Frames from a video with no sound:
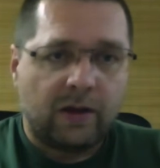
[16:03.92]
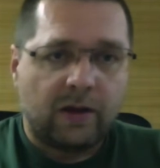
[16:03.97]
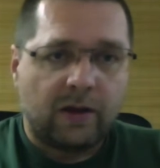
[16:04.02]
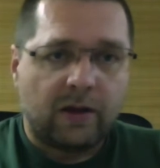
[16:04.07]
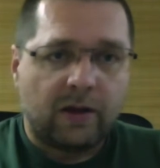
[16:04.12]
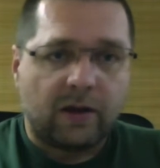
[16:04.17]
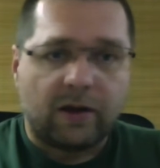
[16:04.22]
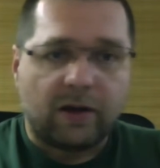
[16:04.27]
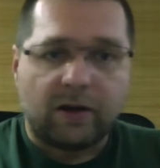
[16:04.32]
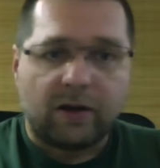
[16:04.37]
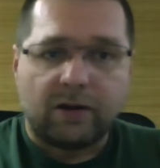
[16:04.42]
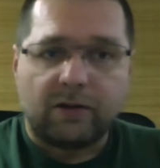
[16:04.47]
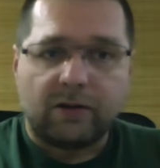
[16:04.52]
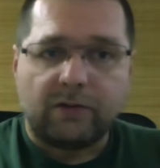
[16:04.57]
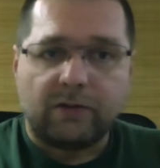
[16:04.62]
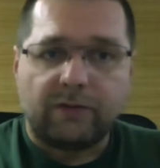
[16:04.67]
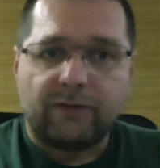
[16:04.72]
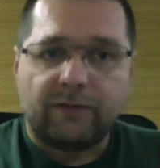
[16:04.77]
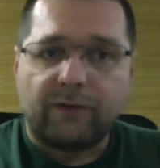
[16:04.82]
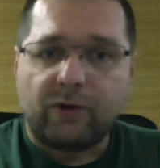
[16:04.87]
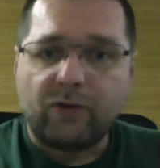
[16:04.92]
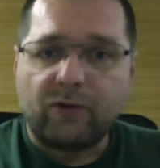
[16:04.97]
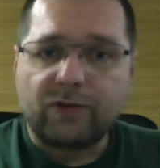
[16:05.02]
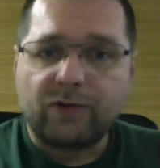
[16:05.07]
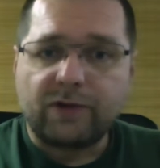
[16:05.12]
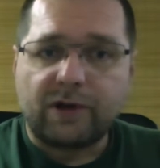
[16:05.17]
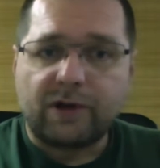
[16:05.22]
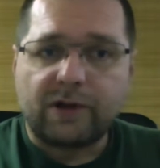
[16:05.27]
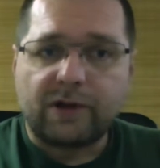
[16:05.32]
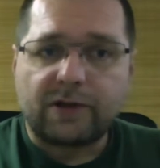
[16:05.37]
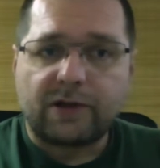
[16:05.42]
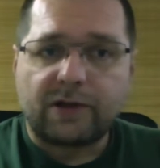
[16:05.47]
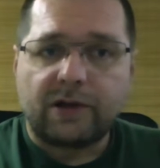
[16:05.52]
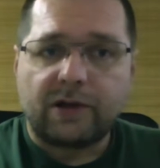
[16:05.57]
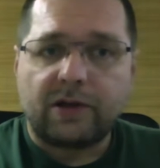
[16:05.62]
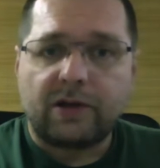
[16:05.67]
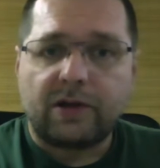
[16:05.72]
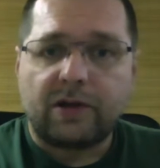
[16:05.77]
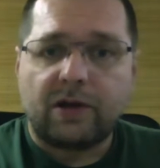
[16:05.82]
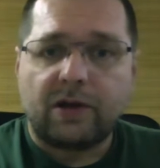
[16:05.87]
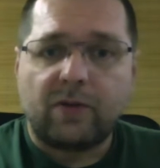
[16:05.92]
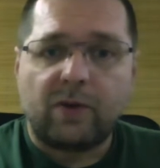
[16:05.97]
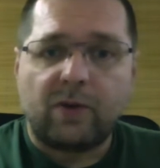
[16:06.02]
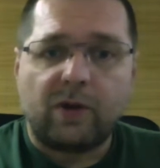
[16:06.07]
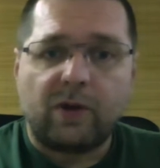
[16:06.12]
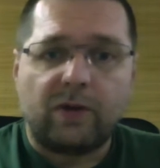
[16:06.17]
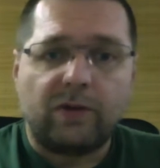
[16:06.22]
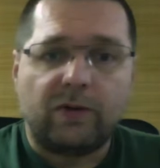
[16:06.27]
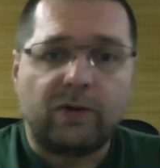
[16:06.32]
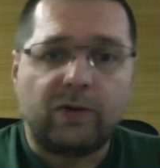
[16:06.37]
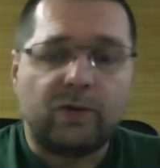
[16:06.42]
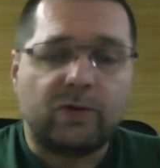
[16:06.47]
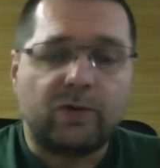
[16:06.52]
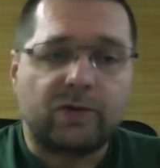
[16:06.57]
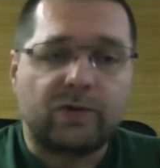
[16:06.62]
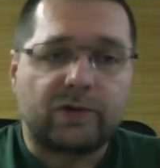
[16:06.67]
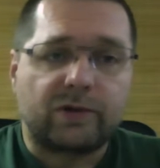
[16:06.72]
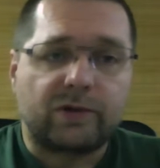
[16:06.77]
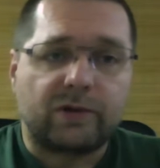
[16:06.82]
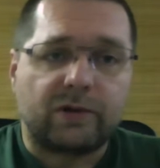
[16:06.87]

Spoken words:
For users that they will use